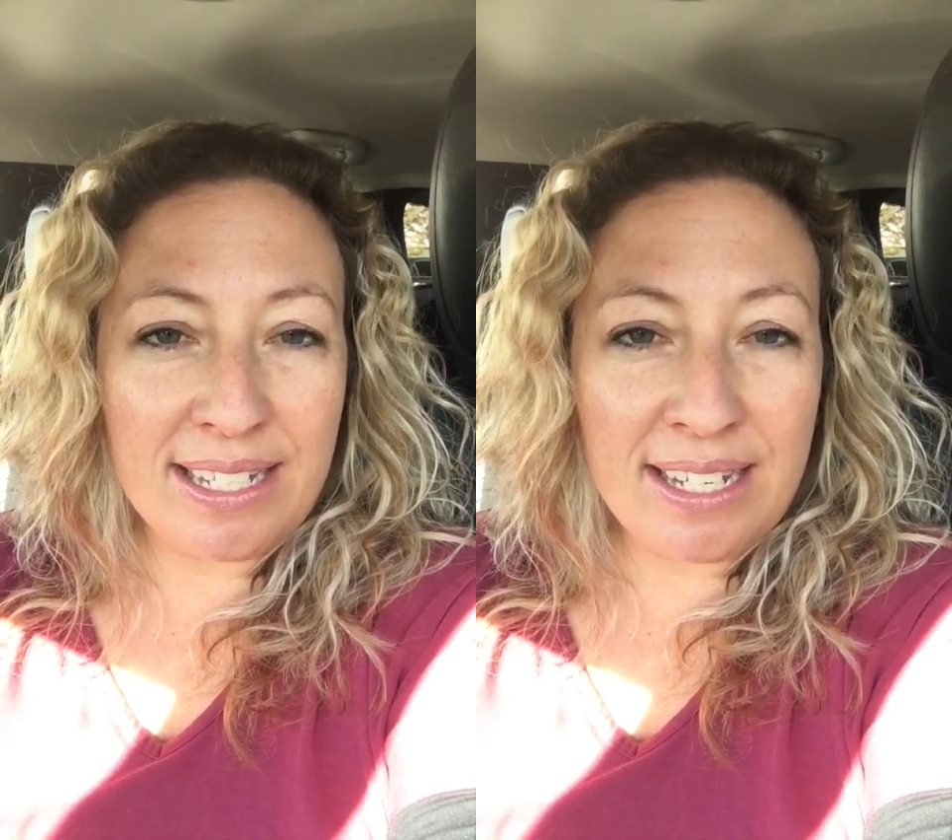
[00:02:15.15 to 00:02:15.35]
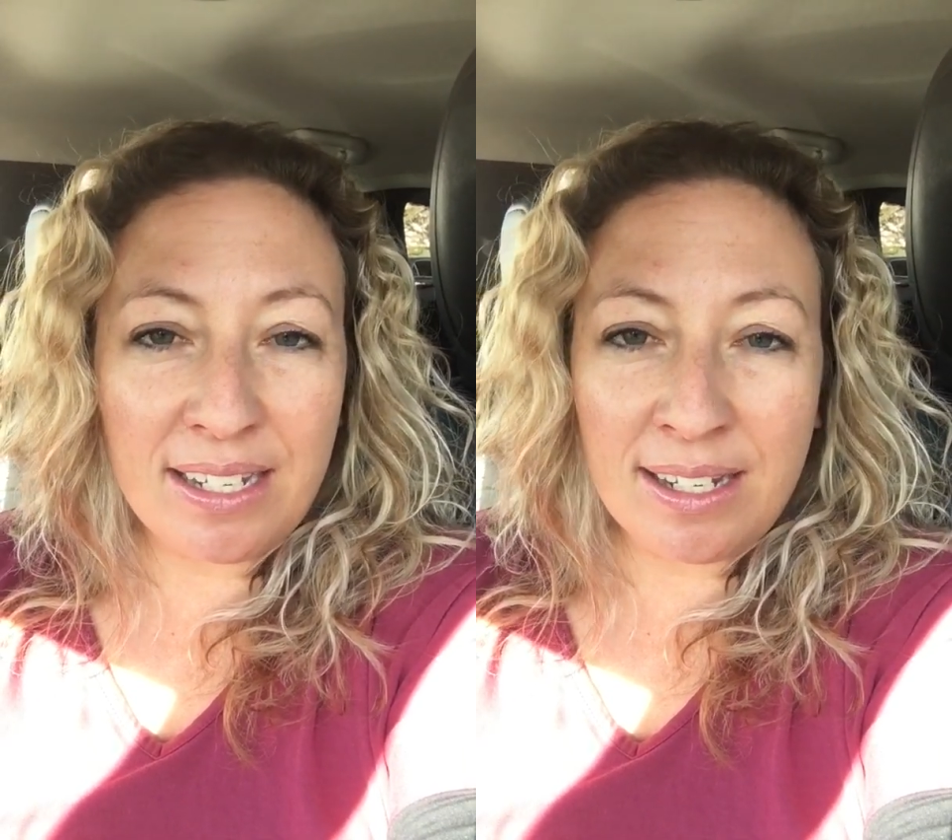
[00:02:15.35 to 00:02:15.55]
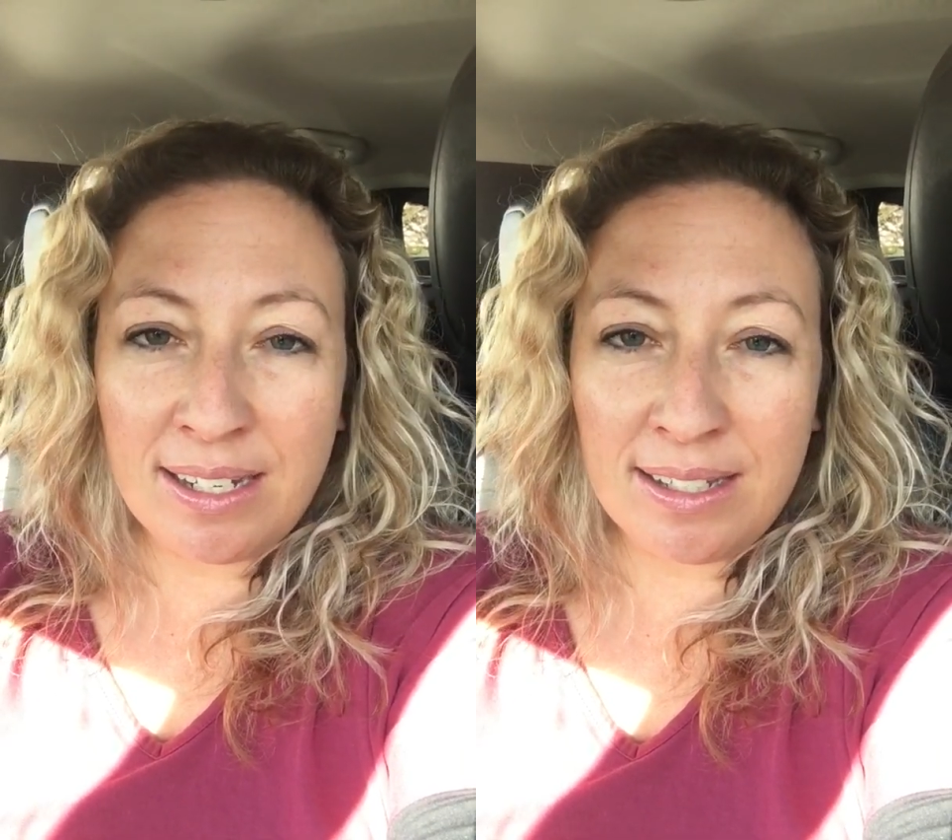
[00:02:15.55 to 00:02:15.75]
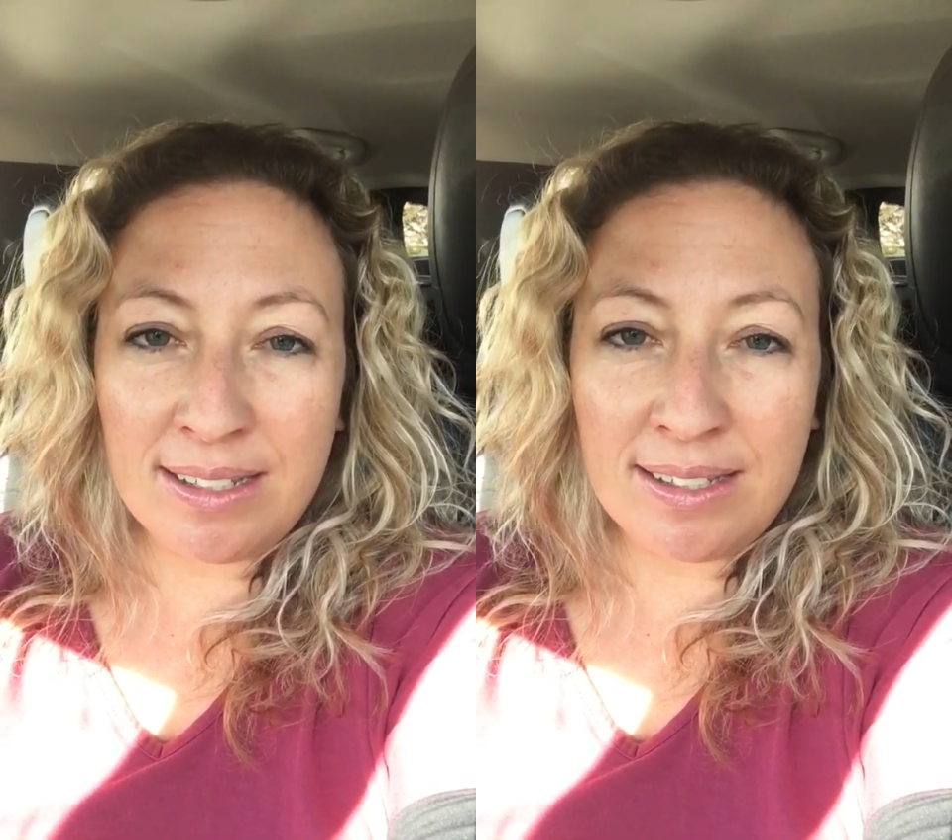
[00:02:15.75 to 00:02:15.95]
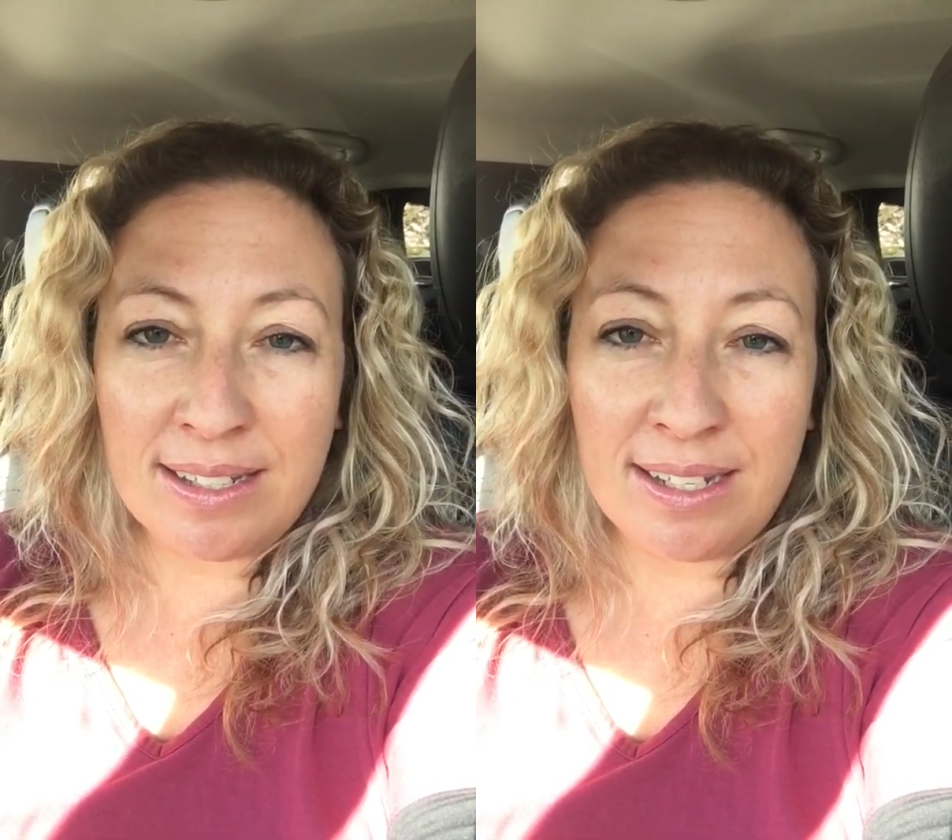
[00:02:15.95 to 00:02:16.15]
it
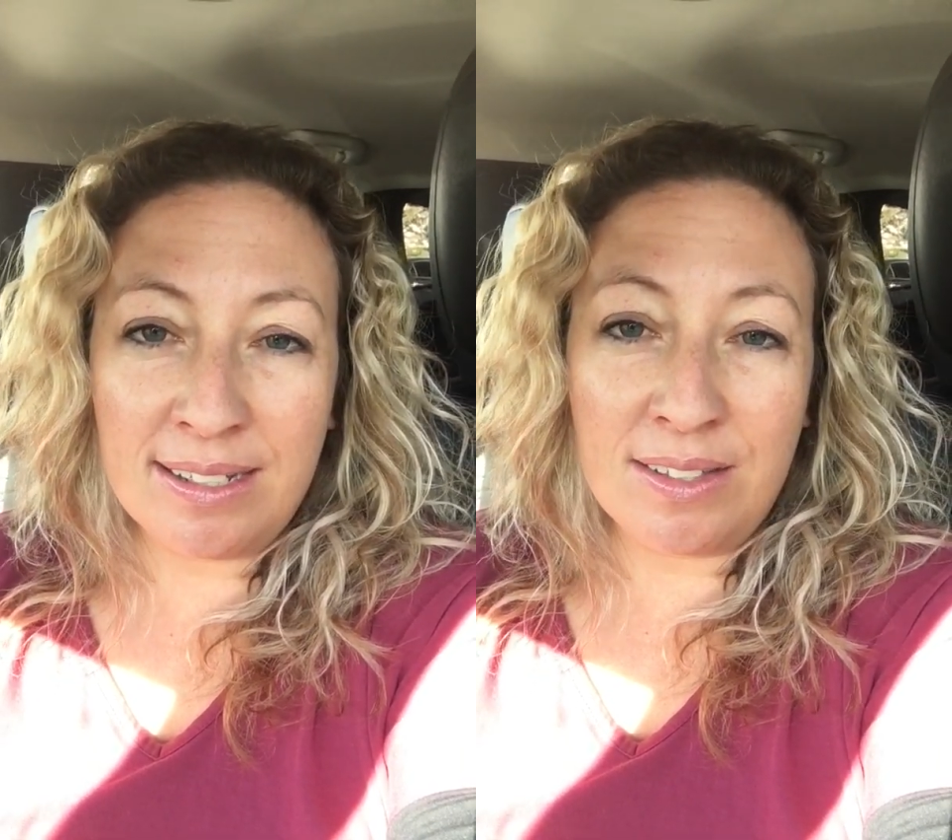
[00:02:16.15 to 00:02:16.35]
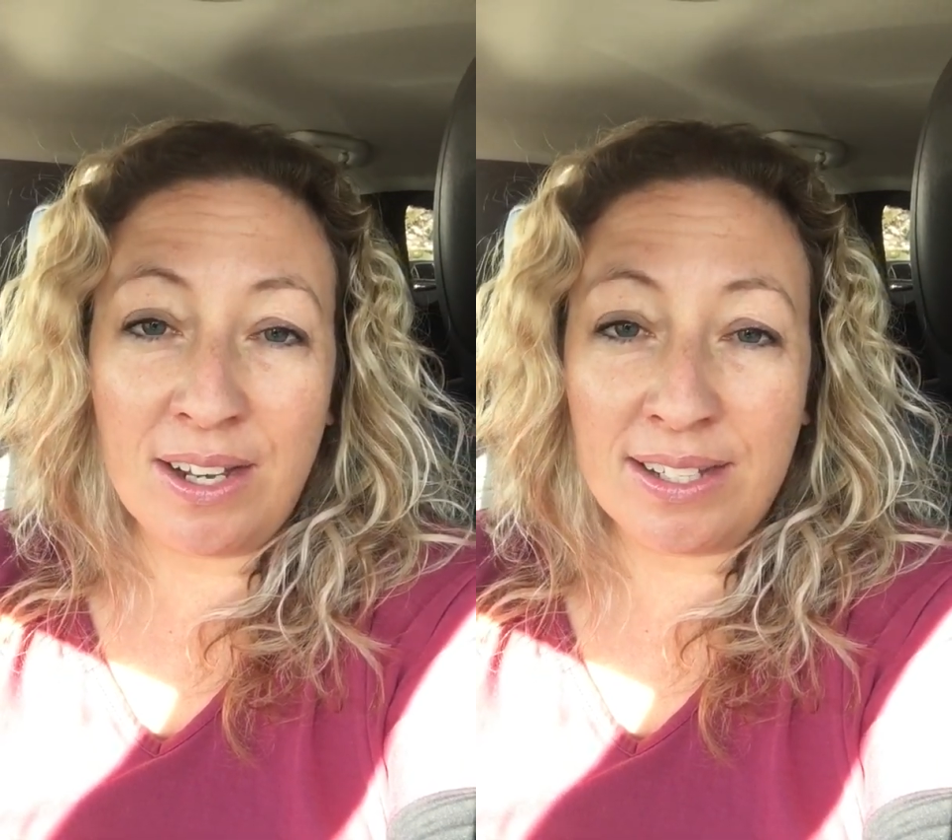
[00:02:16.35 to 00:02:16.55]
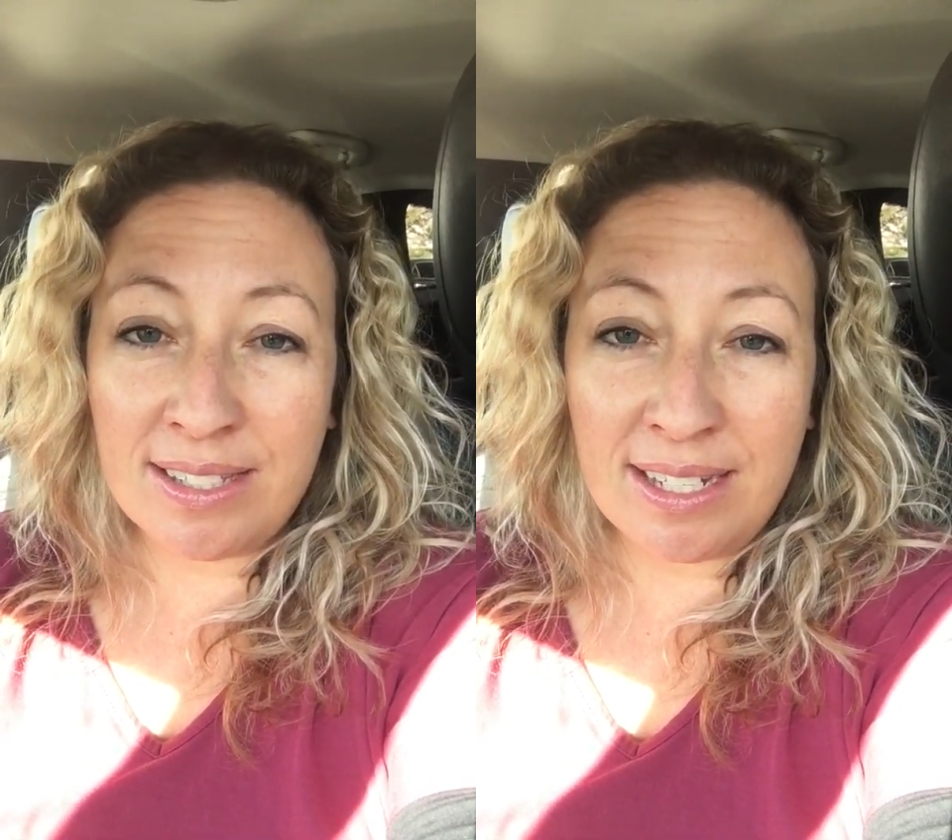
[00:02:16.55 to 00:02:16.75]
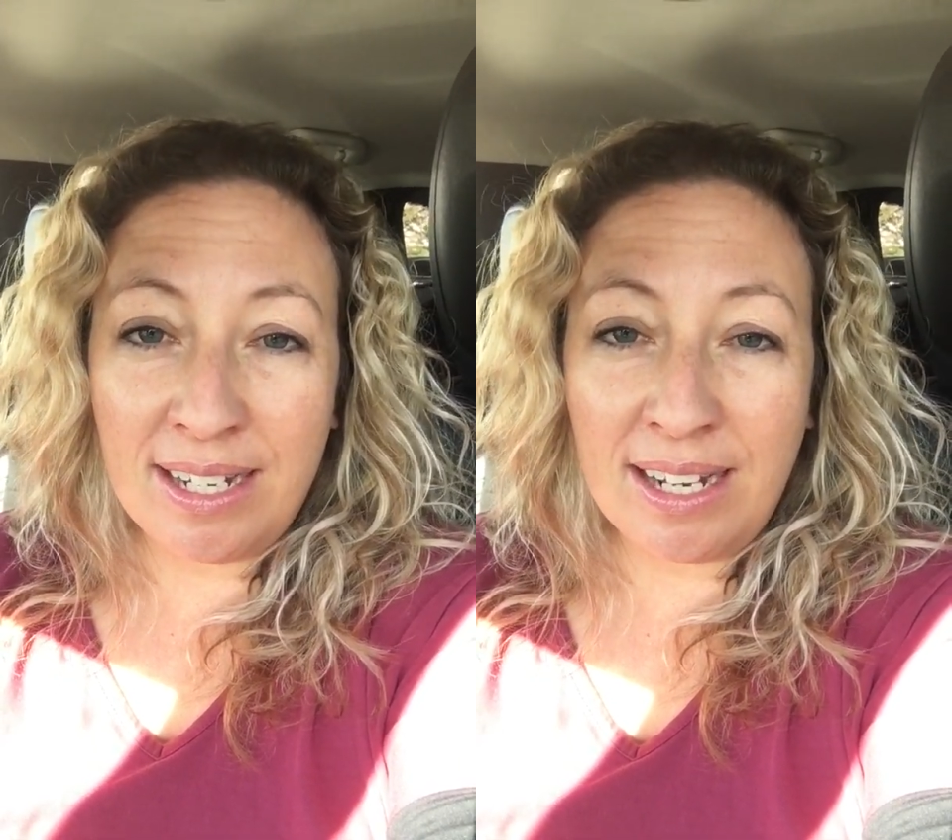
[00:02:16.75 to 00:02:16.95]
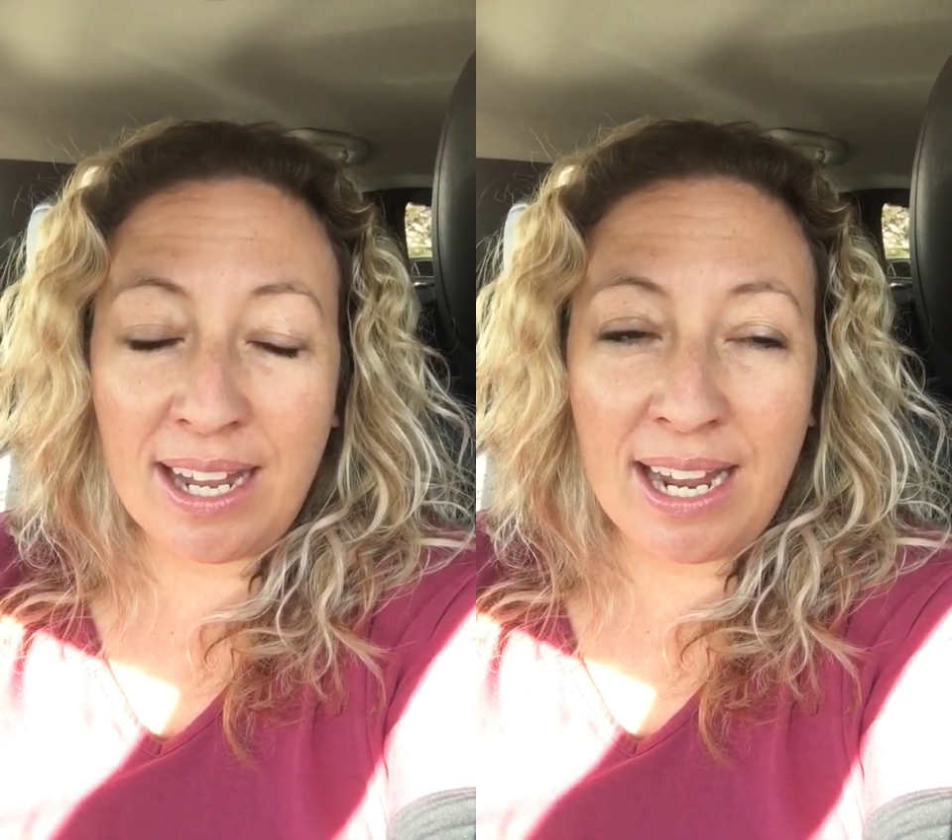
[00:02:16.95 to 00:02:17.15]
is exhausting,